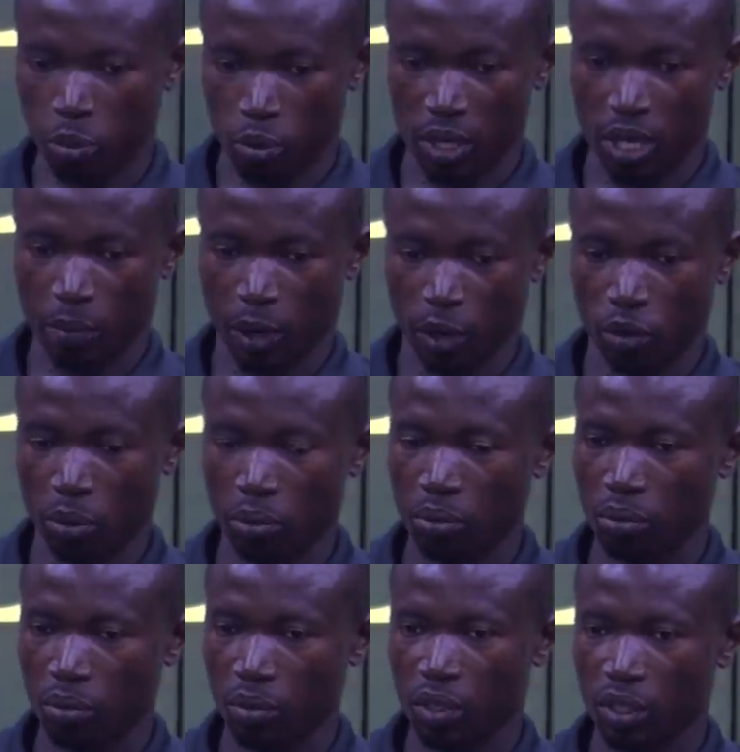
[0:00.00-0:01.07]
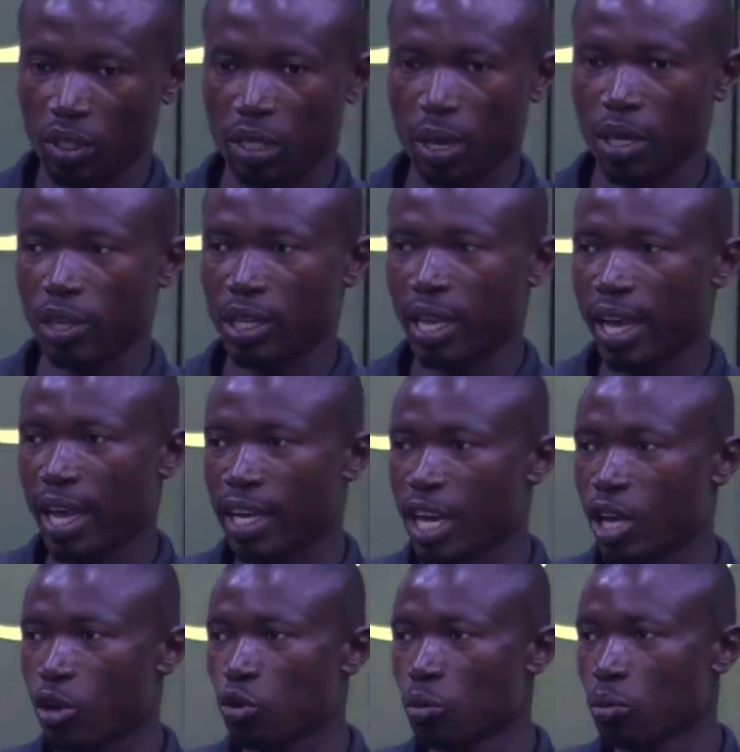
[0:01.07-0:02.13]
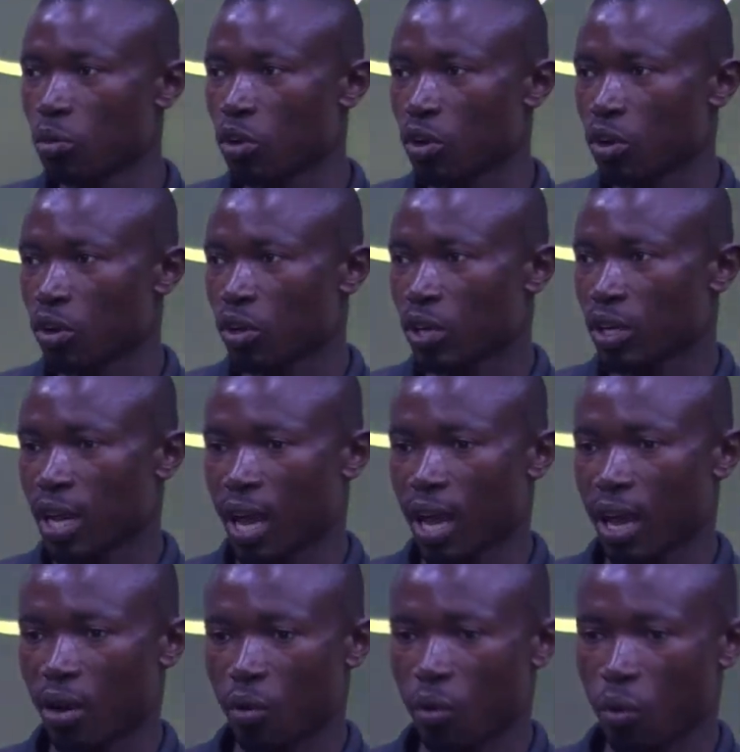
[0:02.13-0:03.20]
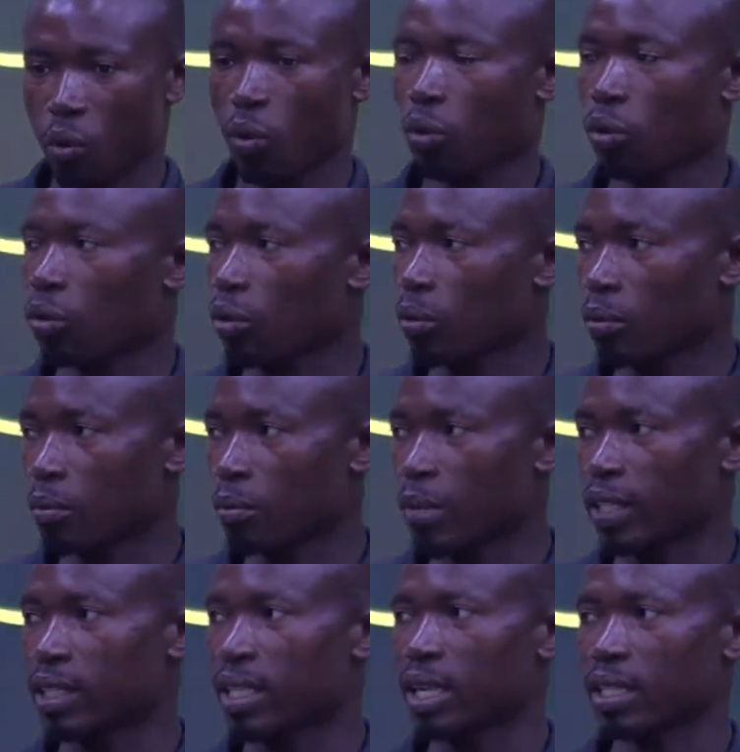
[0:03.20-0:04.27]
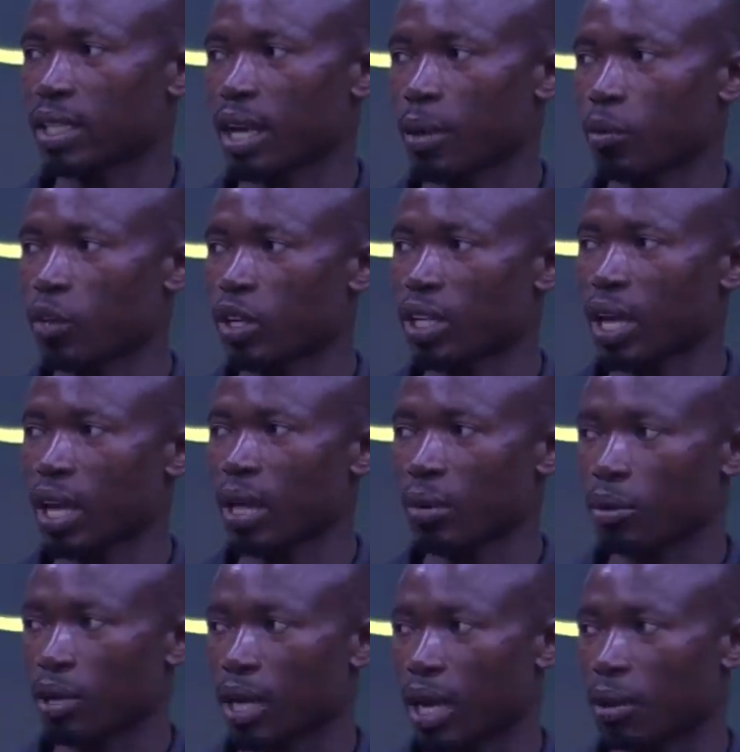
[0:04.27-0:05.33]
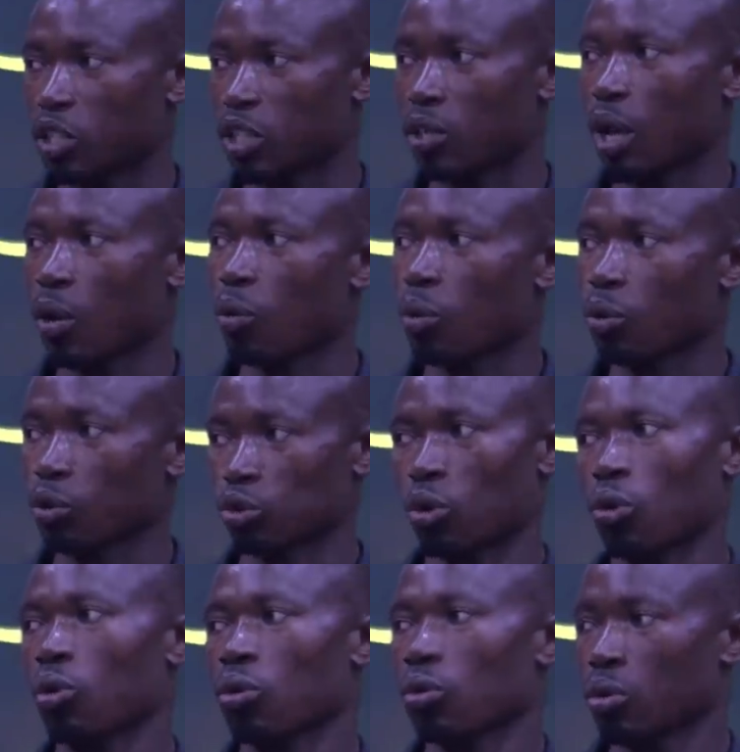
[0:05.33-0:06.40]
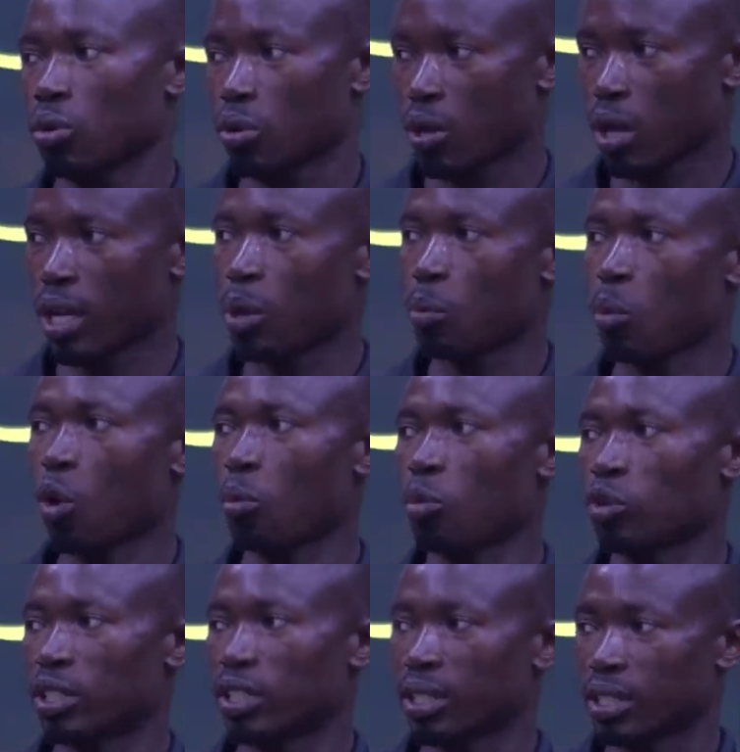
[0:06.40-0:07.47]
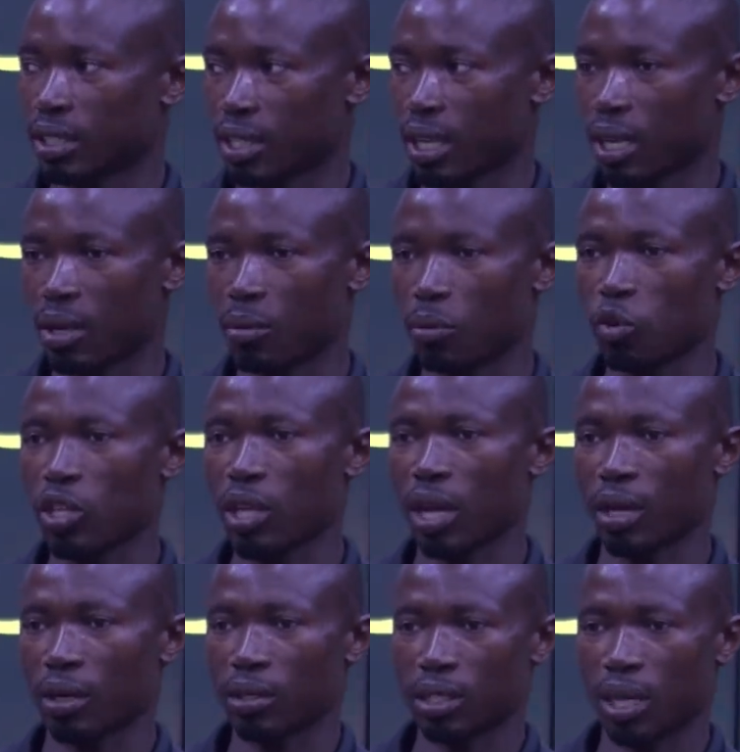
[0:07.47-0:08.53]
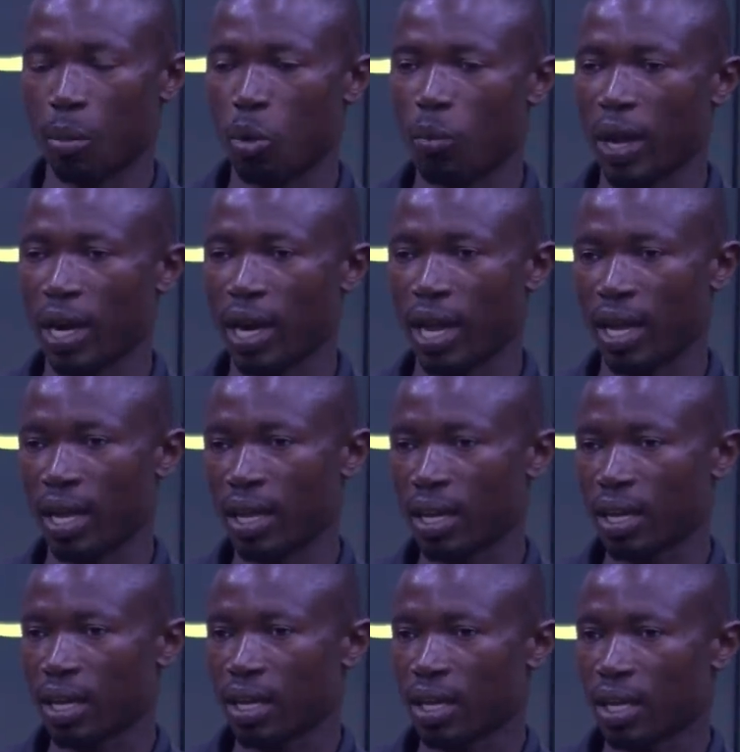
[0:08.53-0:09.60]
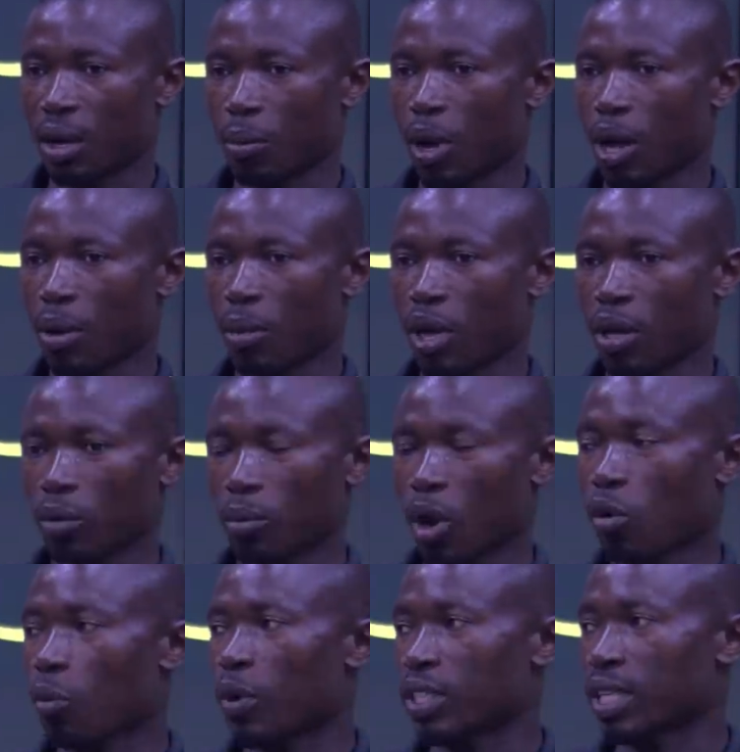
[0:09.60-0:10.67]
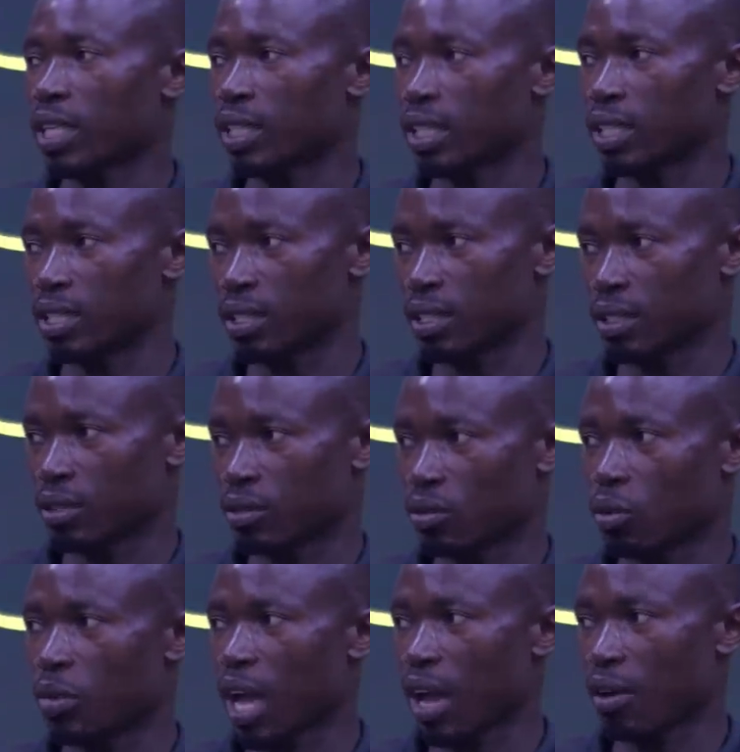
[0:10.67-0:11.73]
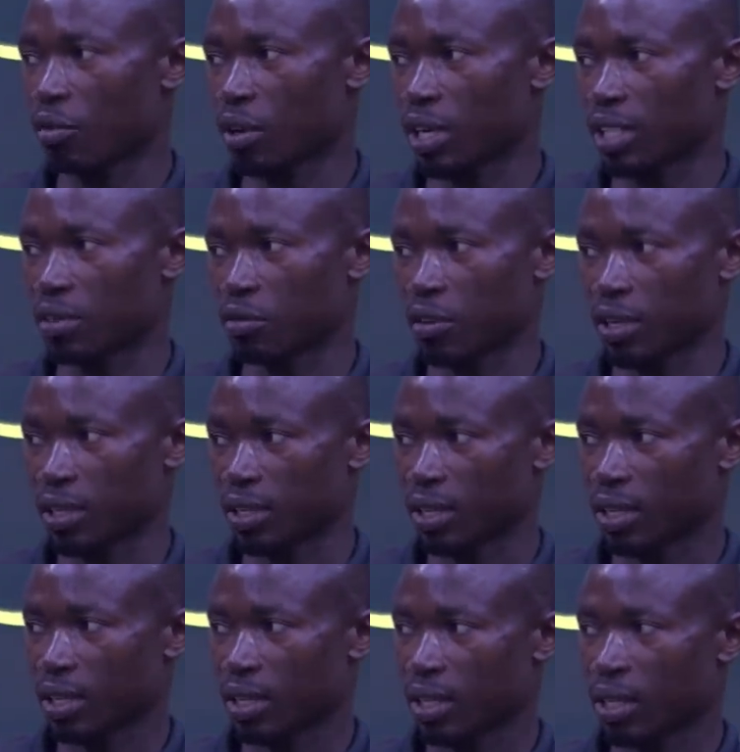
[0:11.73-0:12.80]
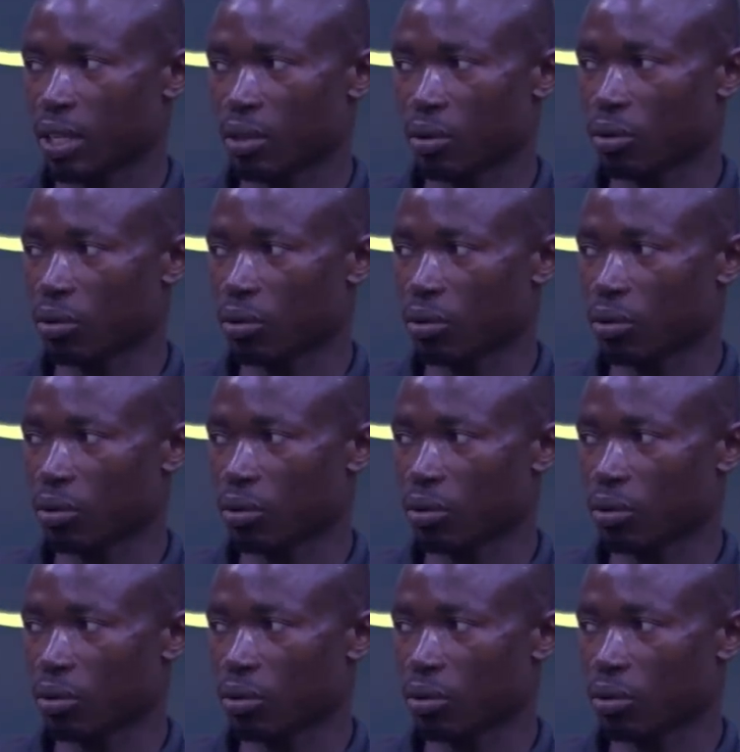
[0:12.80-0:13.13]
ni padom say na na lum. Na o materials ya mudi ya galam say na oto. E de mo munti say munya skabo bana na ma ma, ma ko percentage no bia fa ne chefa. No.